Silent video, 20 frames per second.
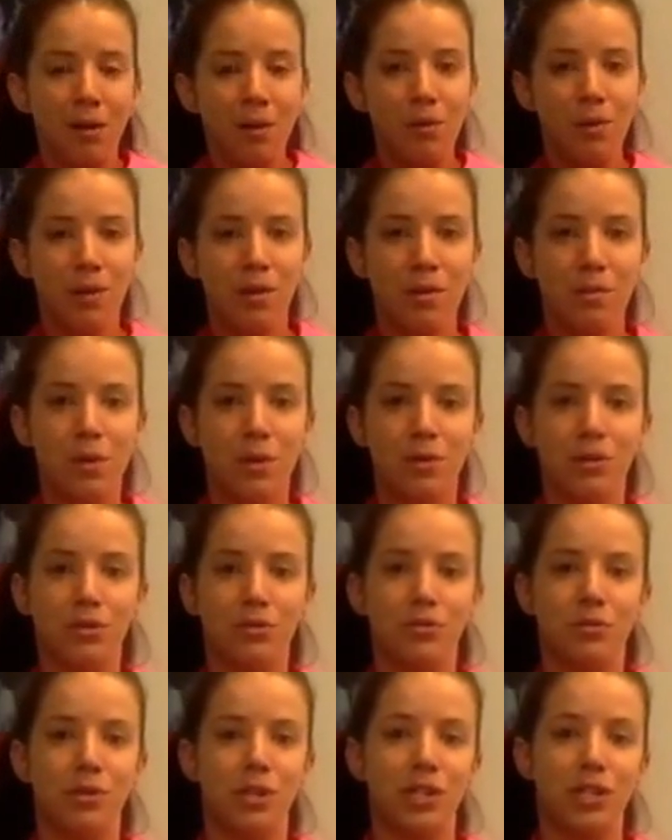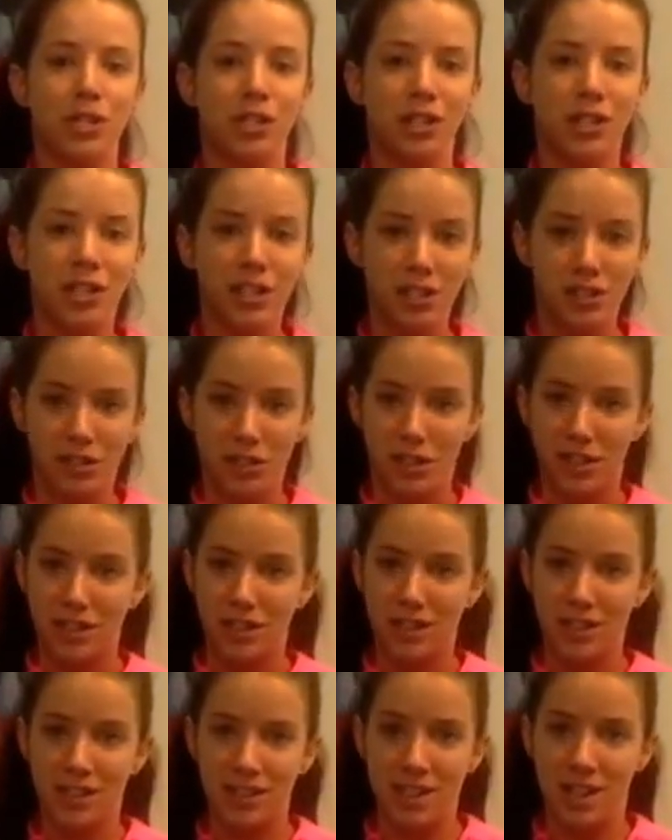one of the most frustrating tricks
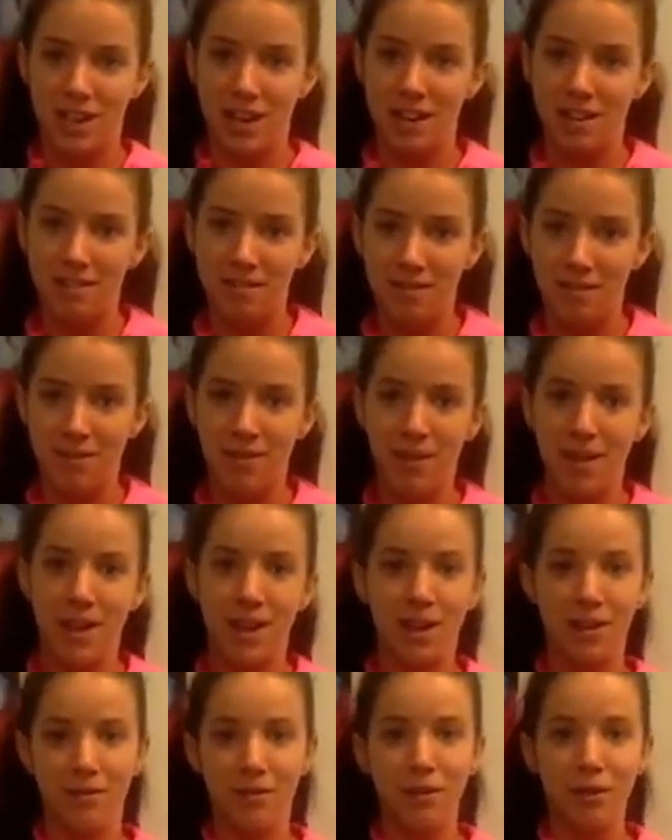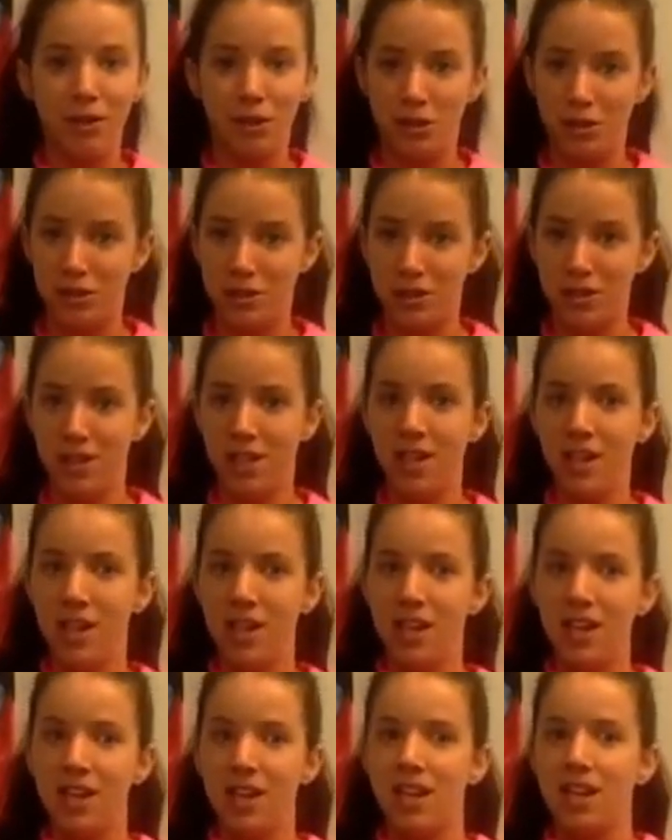that I've ever learned.
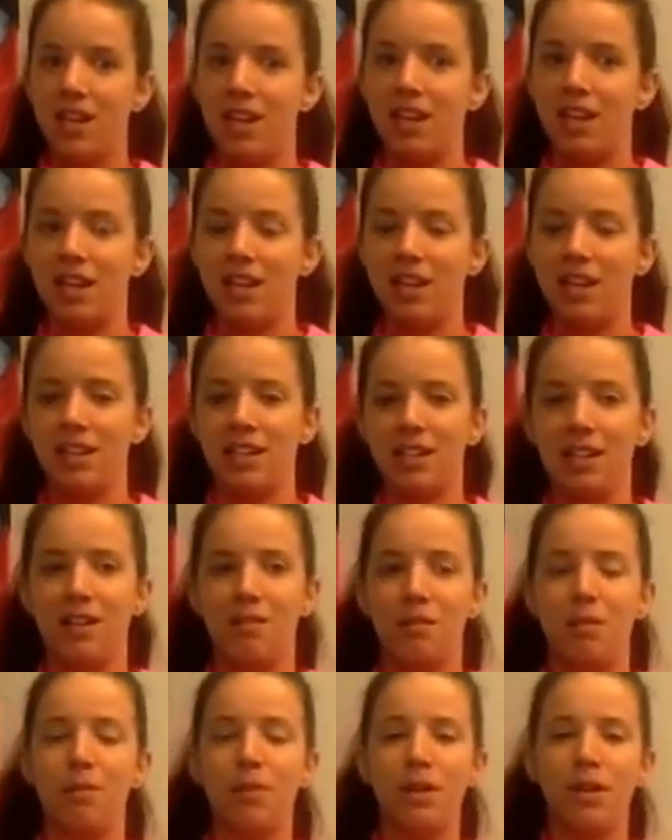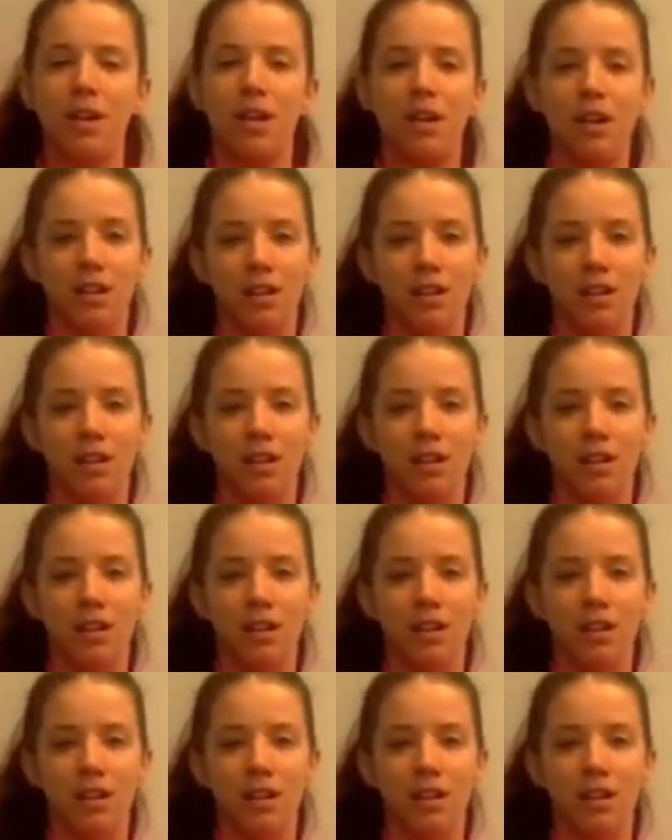And I remember